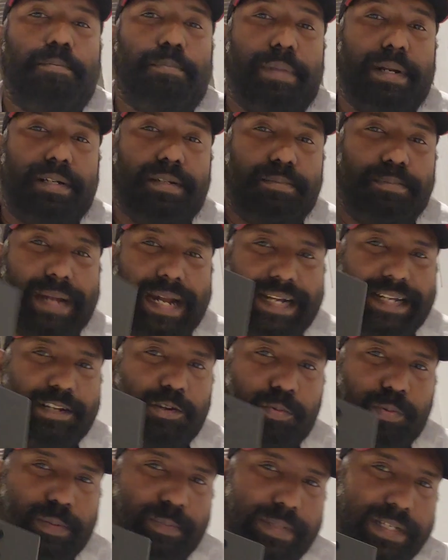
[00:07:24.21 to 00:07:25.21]
better
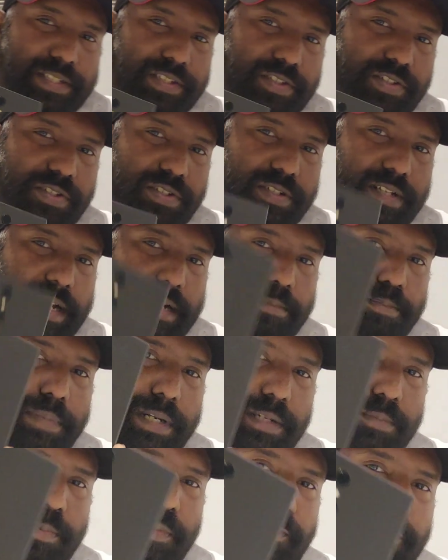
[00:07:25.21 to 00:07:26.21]
battery optimization, and
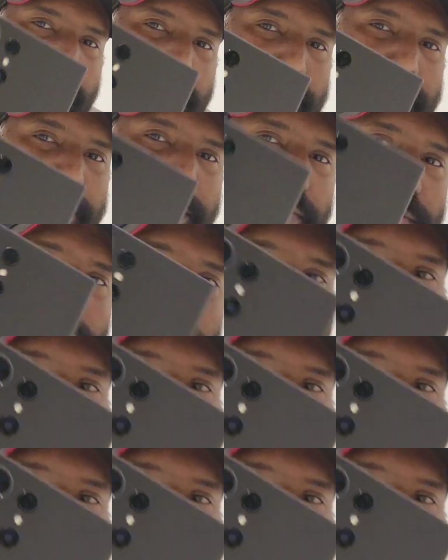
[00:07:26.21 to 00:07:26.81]
better performance